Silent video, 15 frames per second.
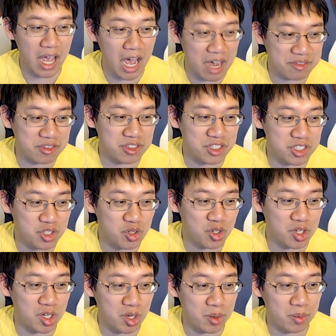After your
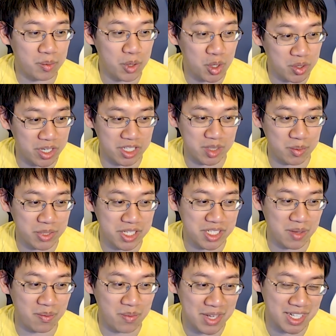opponent plays a
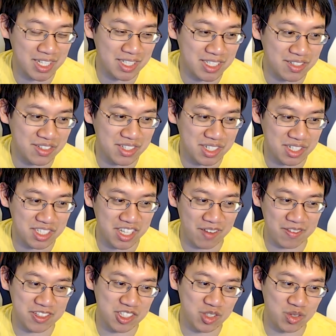minion, deal 6
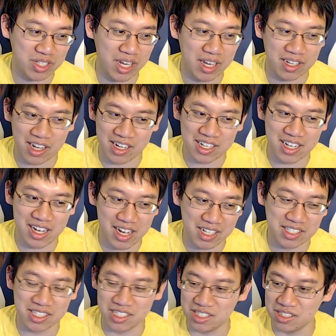damage to it and any
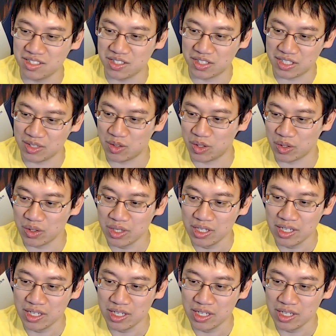excess to their hero.